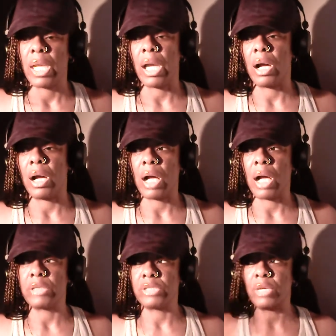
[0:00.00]

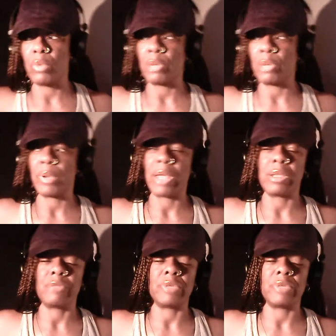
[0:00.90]
I did want to put out
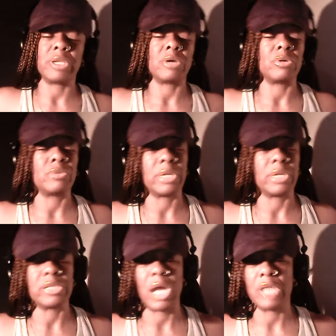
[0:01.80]
another video
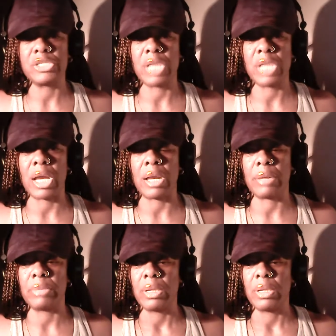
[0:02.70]
that Tosh
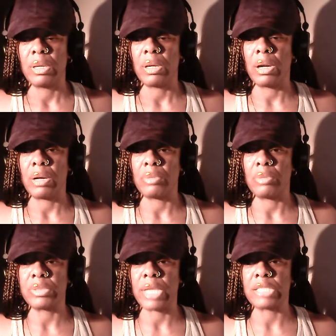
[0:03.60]
Time
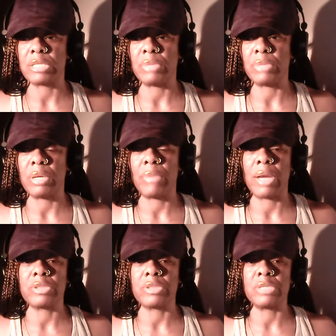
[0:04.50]
was asking me about.